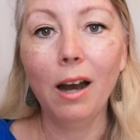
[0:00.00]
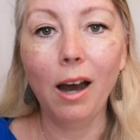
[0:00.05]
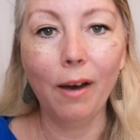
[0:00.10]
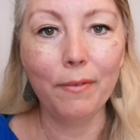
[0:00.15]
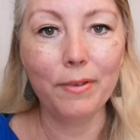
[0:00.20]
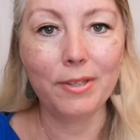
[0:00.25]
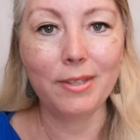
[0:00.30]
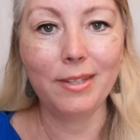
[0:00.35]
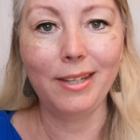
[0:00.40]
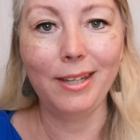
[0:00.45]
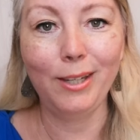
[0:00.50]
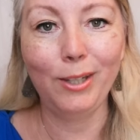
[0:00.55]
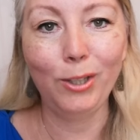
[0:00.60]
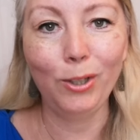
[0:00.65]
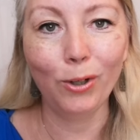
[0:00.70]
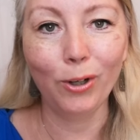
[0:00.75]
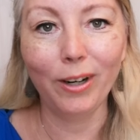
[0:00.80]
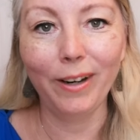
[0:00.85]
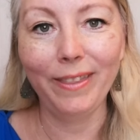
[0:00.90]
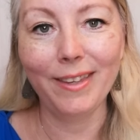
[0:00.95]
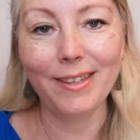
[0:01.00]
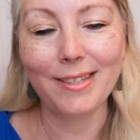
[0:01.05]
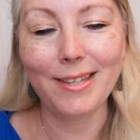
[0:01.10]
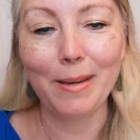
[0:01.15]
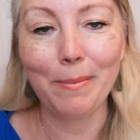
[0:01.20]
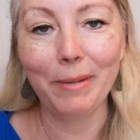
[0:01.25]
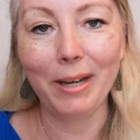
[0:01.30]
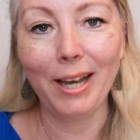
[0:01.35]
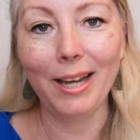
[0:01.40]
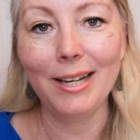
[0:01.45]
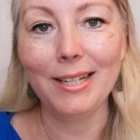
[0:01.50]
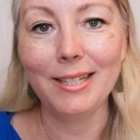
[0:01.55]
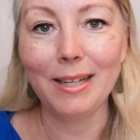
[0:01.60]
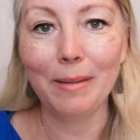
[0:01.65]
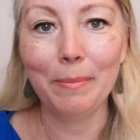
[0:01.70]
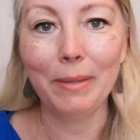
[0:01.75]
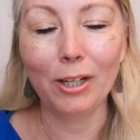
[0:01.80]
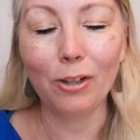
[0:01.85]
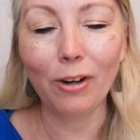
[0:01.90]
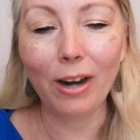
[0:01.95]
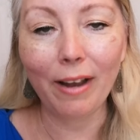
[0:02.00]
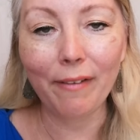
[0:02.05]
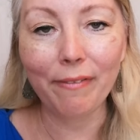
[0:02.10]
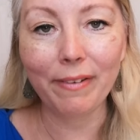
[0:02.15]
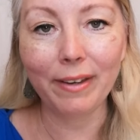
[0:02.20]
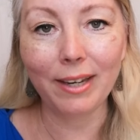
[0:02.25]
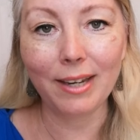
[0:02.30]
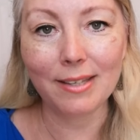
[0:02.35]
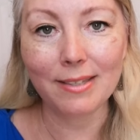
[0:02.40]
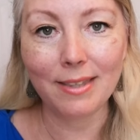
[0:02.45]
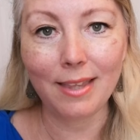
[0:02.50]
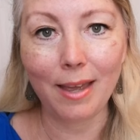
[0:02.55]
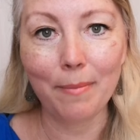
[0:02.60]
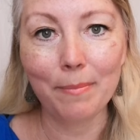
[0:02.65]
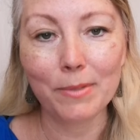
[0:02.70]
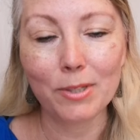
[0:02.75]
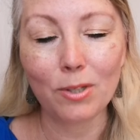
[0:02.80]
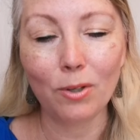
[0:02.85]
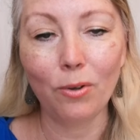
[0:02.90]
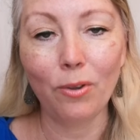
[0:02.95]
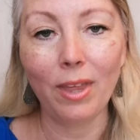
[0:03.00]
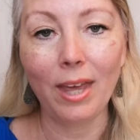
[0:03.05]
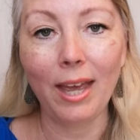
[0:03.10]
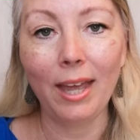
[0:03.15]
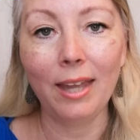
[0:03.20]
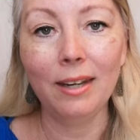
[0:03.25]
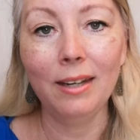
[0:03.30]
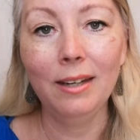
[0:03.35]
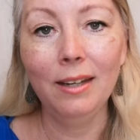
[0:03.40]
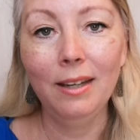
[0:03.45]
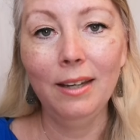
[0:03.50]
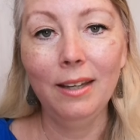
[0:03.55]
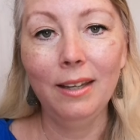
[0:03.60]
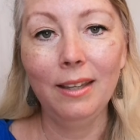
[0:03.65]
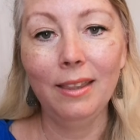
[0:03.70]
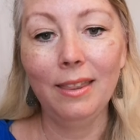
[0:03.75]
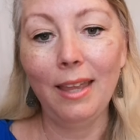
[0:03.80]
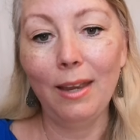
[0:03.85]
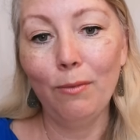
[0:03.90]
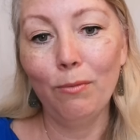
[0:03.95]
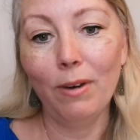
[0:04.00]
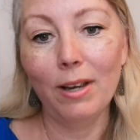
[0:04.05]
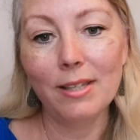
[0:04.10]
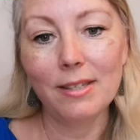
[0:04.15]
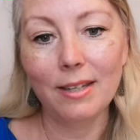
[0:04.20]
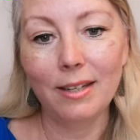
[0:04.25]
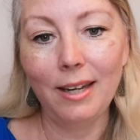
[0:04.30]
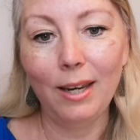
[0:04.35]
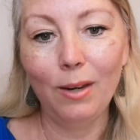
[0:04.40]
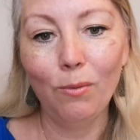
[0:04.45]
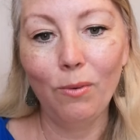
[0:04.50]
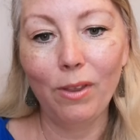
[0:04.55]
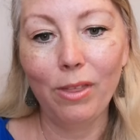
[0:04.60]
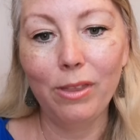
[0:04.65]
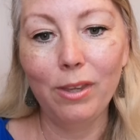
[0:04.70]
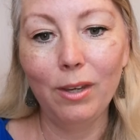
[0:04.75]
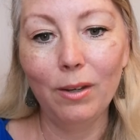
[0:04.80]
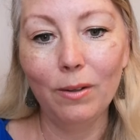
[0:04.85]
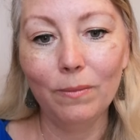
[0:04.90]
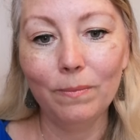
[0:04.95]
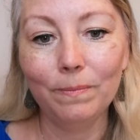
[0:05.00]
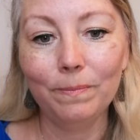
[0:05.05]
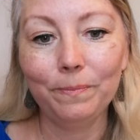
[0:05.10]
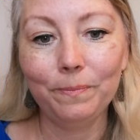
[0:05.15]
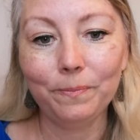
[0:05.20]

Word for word: Obviously, you're in the same kind of demographic as them so that they resonate with you.